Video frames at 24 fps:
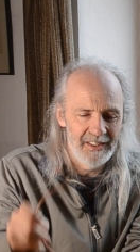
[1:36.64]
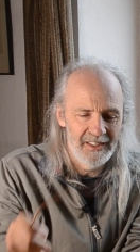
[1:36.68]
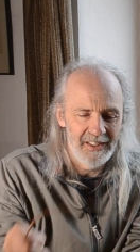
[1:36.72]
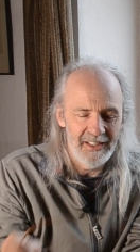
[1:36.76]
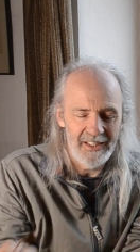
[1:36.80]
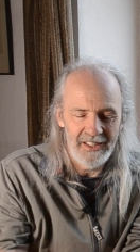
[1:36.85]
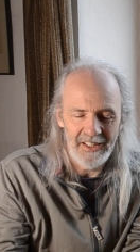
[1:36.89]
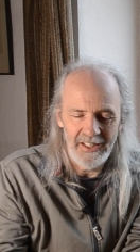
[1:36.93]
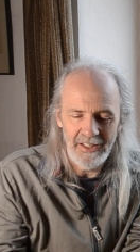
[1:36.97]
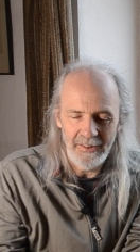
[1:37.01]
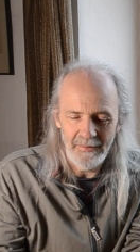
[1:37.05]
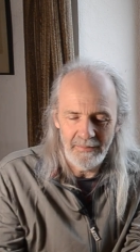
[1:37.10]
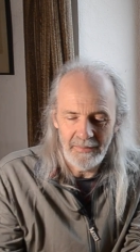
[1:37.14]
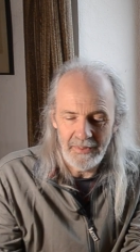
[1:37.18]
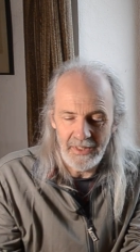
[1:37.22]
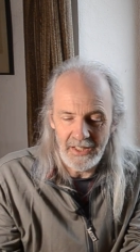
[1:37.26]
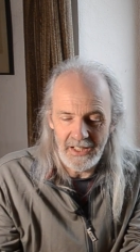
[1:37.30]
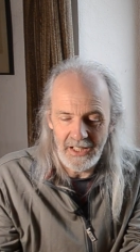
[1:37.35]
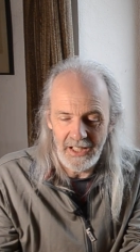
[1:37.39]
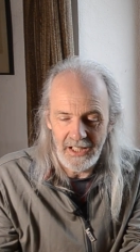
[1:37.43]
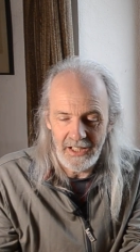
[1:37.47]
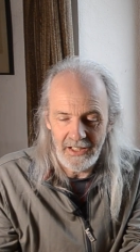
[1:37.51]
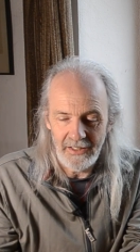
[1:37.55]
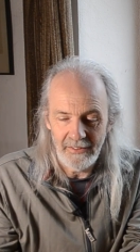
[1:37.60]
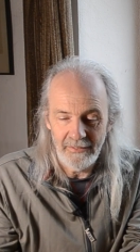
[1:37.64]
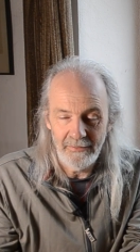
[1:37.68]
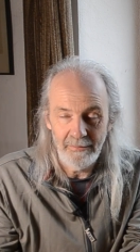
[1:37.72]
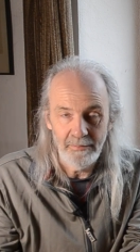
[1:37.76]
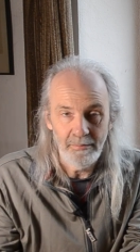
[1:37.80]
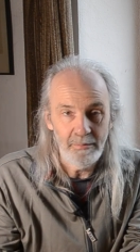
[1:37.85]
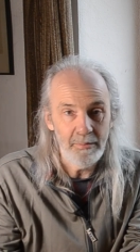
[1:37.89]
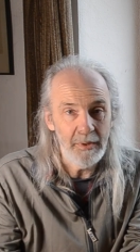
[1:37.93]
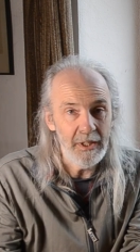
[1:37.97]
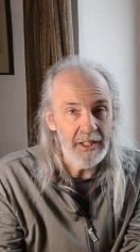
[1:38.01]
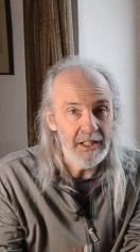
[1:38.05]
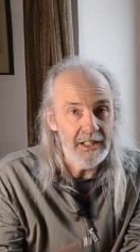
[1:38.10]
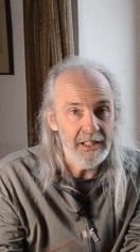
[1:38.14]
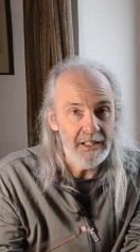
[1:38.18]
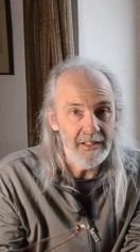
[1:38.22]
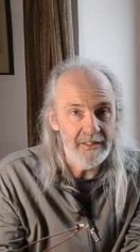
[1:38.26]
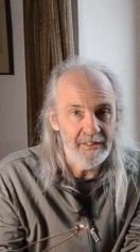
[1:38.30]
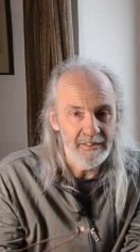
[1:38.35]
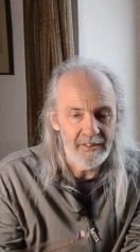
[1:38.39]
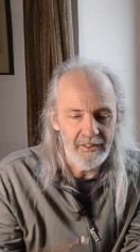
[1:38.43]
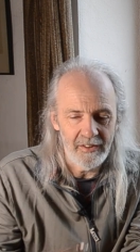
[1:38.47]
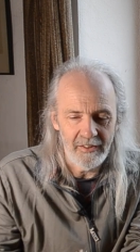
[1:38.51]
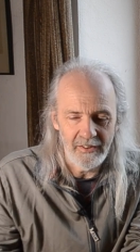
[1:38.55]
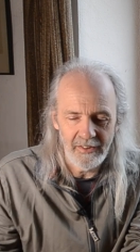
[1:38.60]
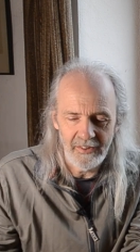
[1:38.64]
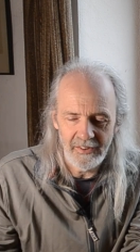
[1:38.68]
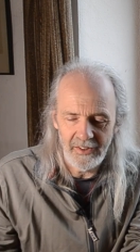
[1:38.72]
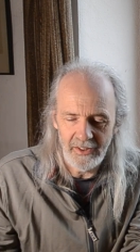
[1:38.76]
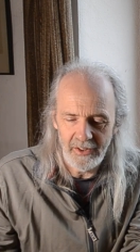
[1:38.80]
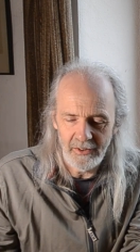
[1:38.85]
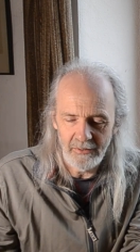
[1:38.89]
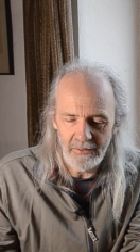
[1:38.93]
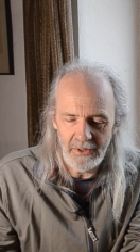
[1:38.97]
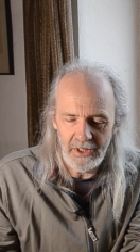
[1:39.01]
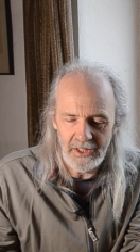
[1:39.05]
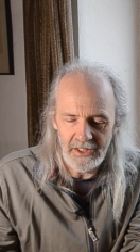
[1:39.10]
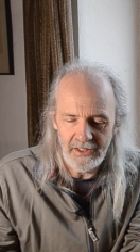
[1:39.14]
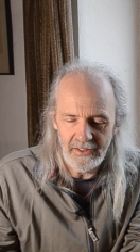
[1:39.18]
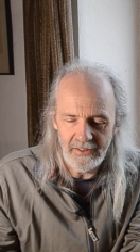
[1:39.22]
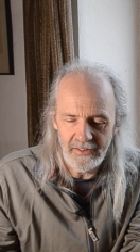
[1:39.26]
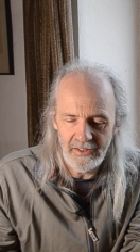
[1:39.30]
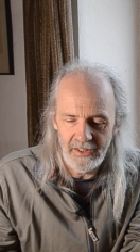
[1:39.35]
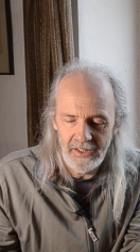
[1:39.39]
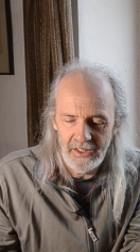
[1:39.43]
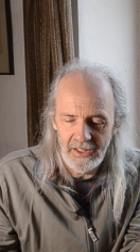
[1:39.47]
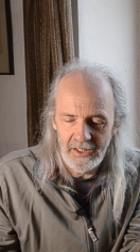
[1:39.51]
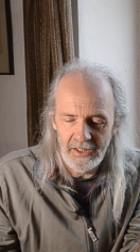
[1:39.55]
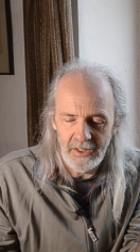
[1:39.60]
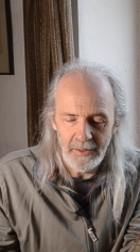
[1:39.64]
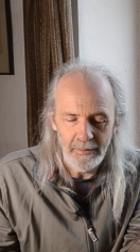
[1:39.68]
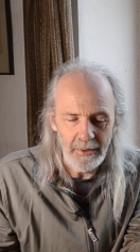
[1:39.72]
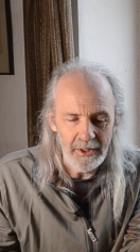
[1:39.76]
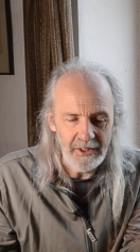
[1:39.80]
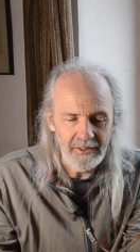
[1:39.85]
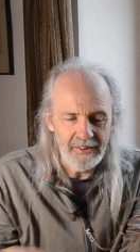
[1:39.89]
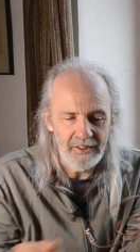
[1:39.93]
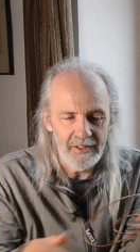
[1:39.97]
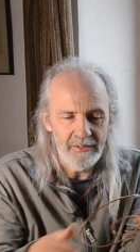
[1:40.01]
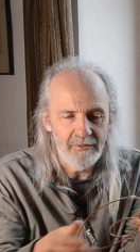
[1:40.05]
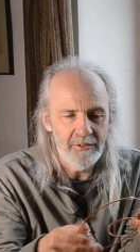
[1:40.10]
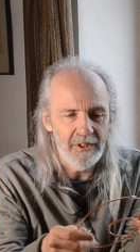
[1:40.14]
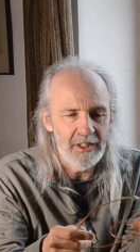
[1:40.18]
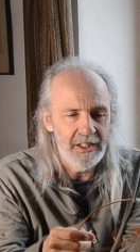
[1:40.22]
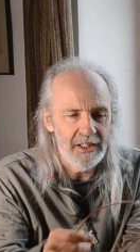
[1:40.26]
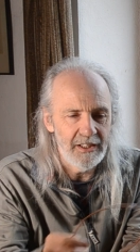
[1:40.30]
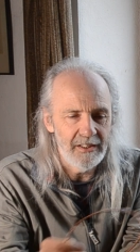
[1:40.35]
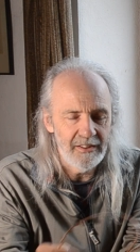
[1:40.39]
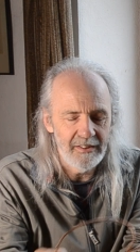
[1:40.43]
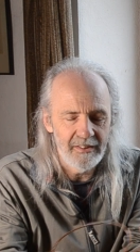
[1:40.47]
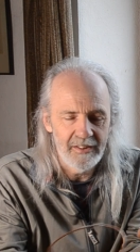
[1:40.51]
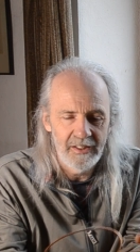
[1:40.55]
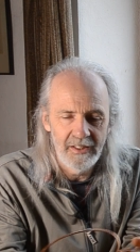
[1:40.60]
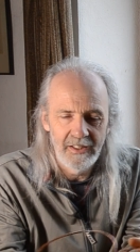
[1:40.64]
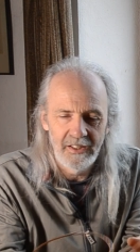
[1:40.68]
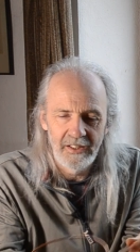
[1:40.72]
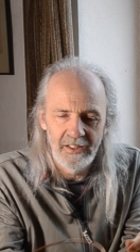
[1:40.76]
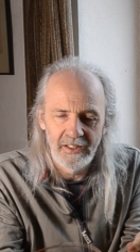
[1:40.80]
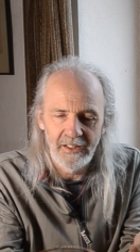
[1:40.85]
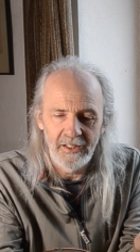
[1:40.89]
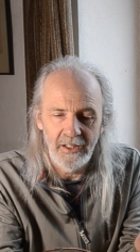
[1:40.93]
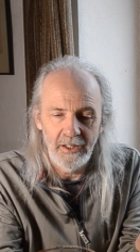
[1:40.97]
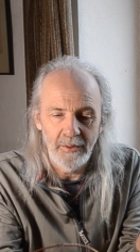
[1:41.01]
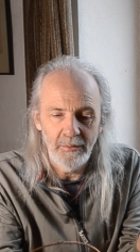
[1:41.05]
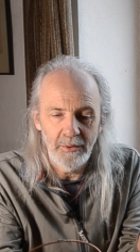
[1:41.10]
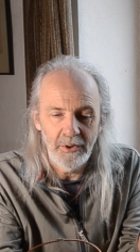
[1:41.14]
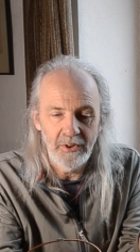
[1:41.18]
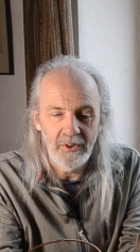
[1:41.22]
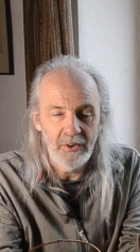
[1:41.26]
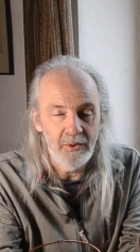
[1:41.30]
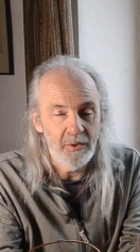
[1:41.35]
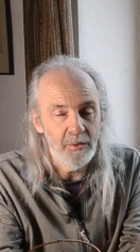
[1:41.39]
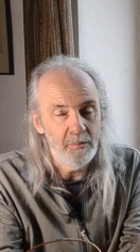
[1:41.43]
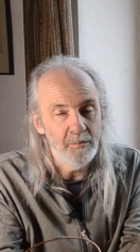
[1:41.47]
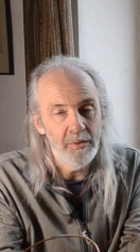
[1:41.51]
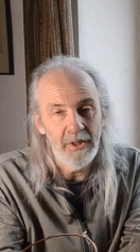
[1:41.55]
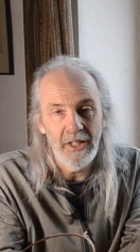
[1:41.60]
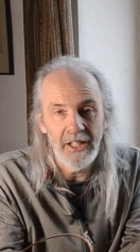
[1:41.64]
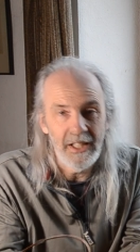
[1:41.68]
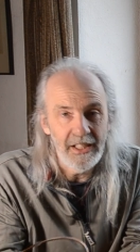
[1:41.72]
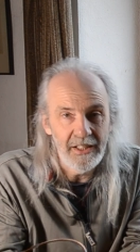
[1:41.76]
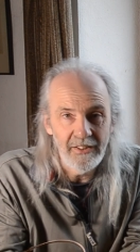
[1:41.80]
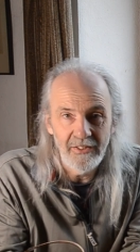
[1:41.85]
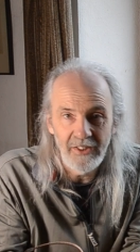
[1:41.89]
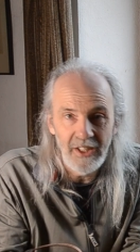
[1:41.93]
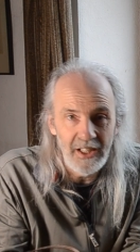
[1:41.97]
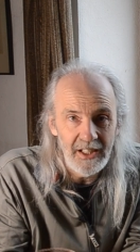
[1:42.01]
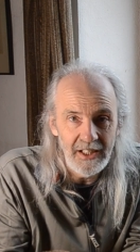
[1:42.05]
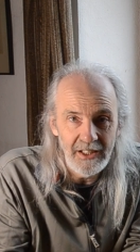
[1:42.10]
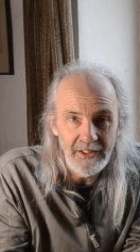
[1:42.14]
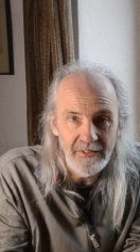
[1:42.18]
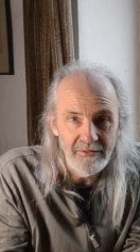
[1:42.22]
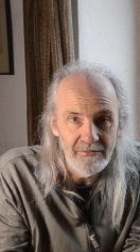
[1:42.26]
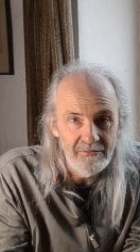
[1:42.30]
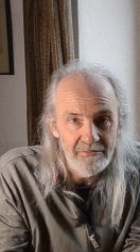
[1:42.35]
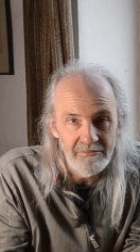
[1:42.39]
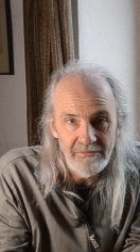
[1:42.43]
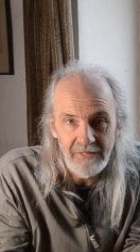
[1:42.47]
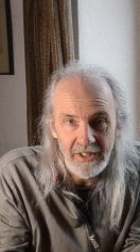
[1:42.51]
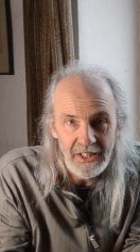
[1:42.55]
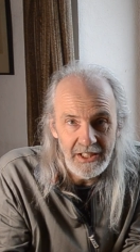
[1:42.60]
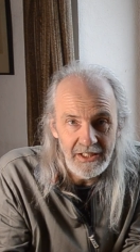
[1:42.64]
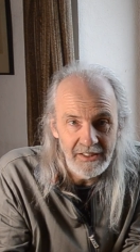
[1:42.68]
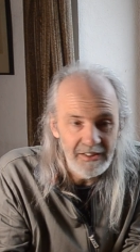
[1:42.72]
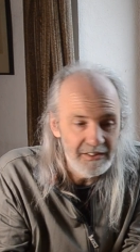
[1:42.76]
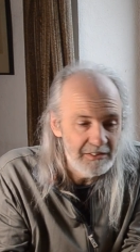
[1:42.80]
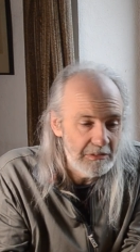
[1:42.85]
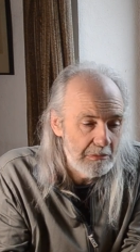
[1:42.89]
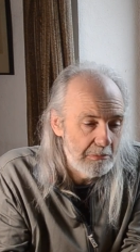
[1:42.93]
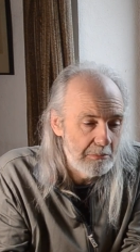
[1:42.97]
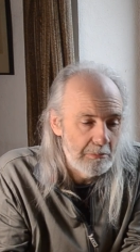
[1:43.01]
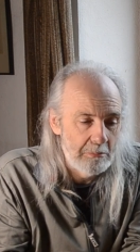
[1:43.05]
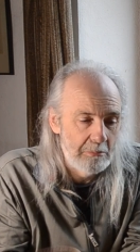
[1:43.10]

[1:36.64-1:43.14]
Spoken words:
they have beads on. So the rings, the basic rings, which are called plain Jane rings.